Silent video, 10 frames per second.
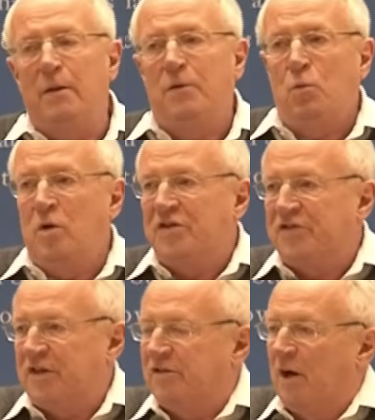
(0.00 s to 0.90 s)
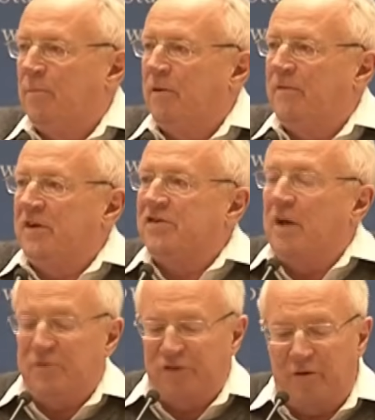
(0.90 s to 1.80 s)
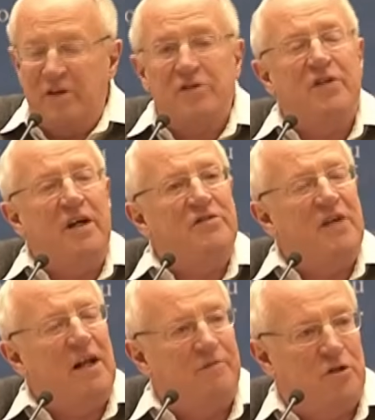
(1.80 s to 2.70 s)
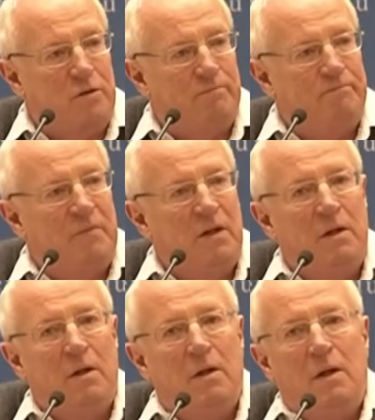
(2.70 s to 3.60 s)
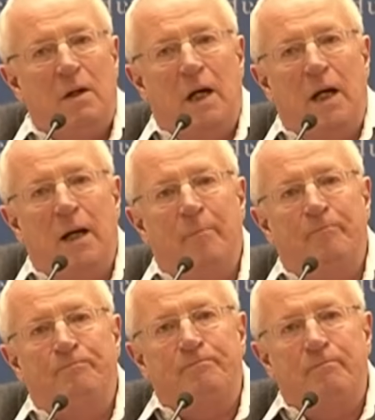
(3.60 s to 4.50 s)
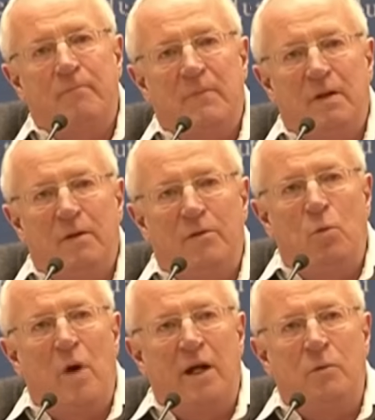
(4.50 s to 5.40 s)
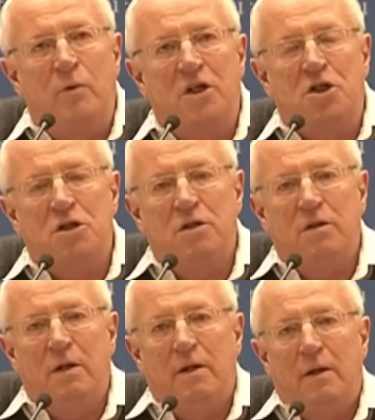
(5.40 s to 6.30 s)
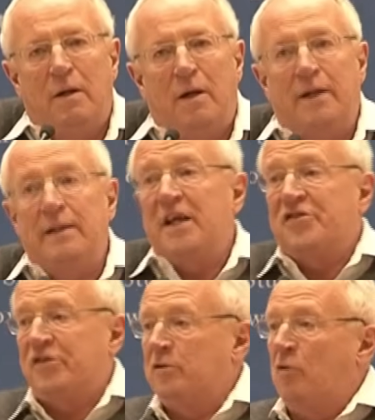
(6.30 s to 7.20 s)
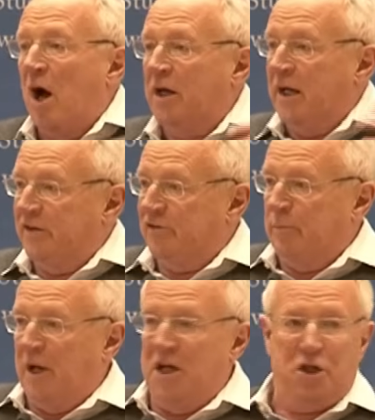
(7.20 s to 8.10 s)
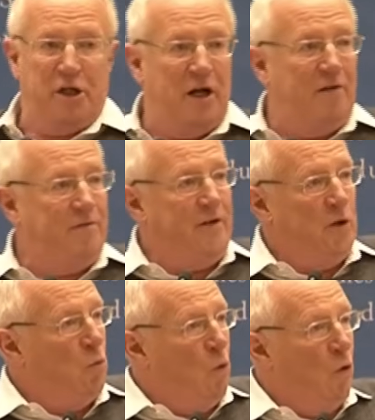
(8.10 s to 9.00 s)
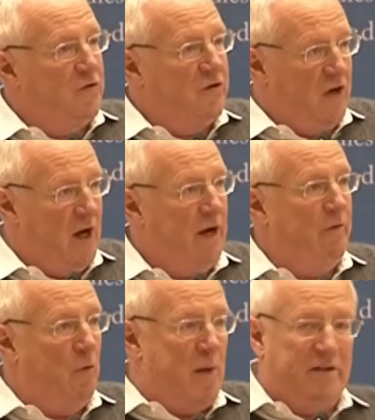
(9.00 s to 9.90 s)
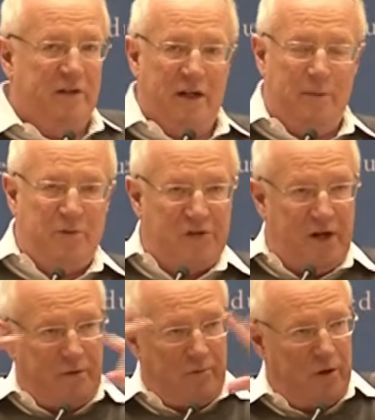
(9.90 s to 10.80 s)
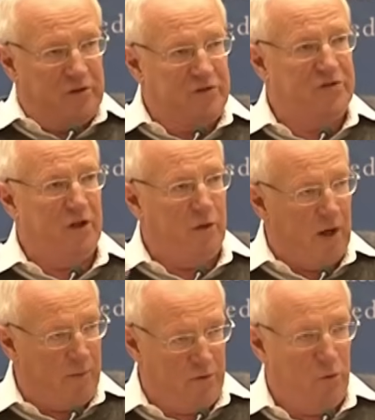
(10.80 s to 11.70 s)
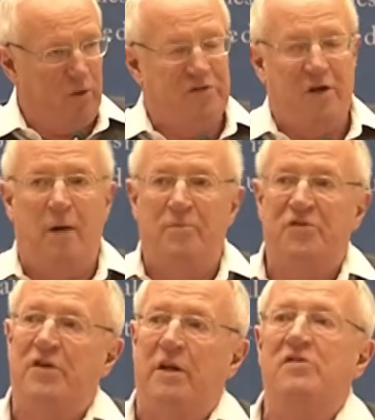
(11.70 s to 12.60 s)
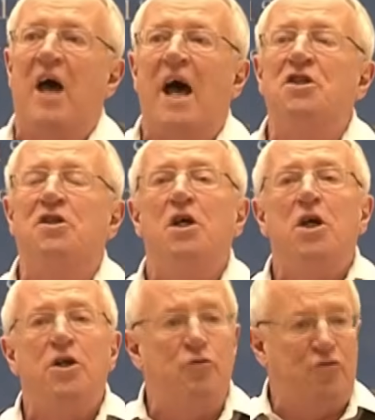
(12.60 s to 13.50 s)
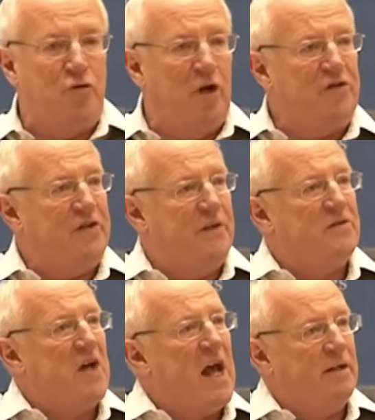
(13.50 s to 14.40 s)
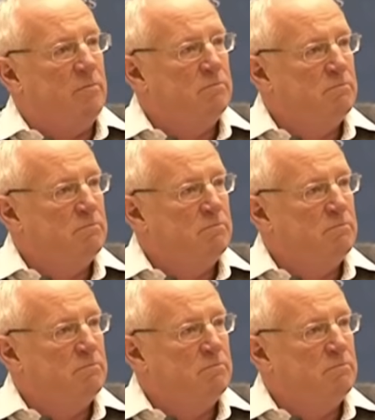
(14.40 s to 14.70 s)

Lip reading: The worst example of this, I'm sorry to say, is television. The way in which unless an Iraqi is obliging enough in a war to die romantically beside the road in silhouette with all his arms still attached, you do not see the dead.